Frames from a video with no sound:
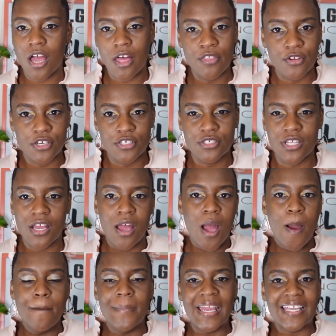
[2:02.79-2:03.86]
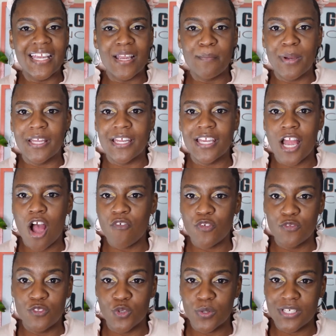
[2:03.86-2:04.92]
others making money off
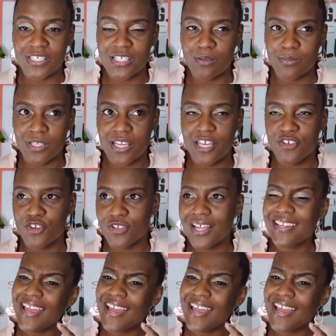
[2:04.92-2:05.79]
of doing something and you're like,